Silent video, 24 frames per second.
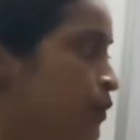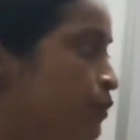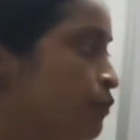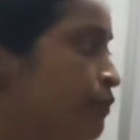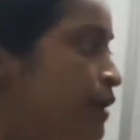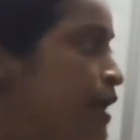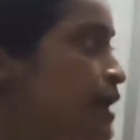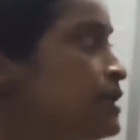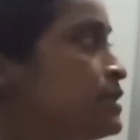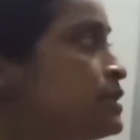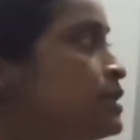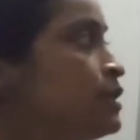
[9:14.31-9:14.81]

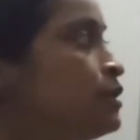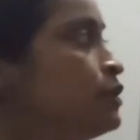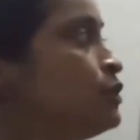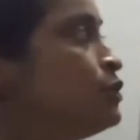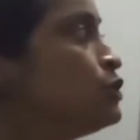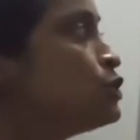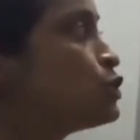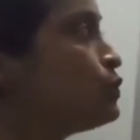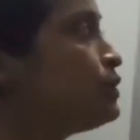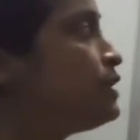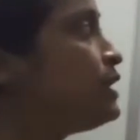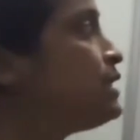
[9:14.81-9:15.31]
Right?
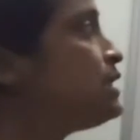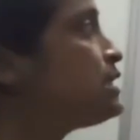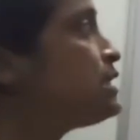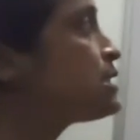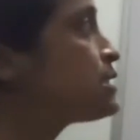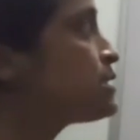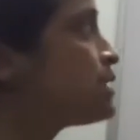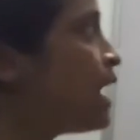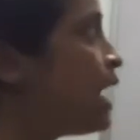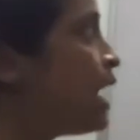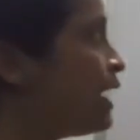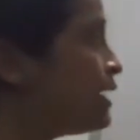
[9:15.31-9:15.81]
So
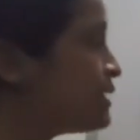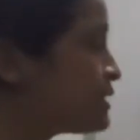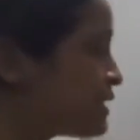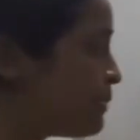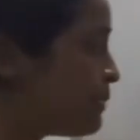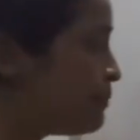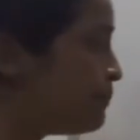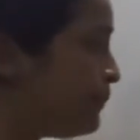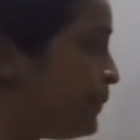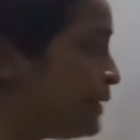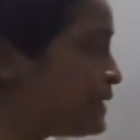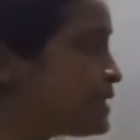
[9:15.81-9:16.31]
these are
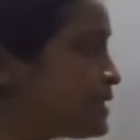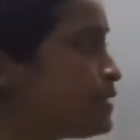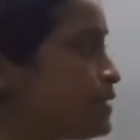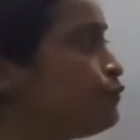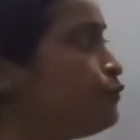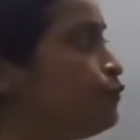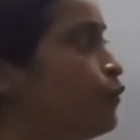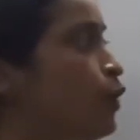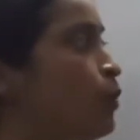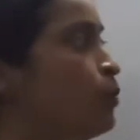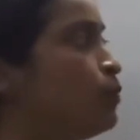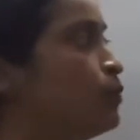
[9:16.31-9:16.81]
some basic
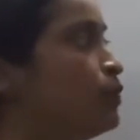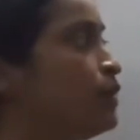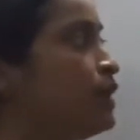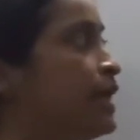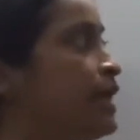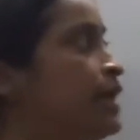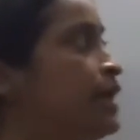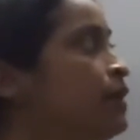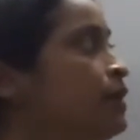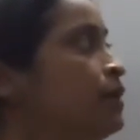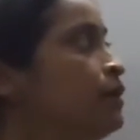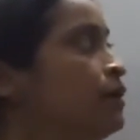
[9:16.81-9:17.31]

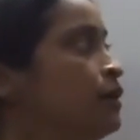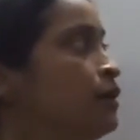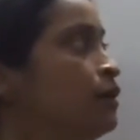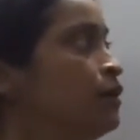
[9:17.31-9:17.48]
formulae,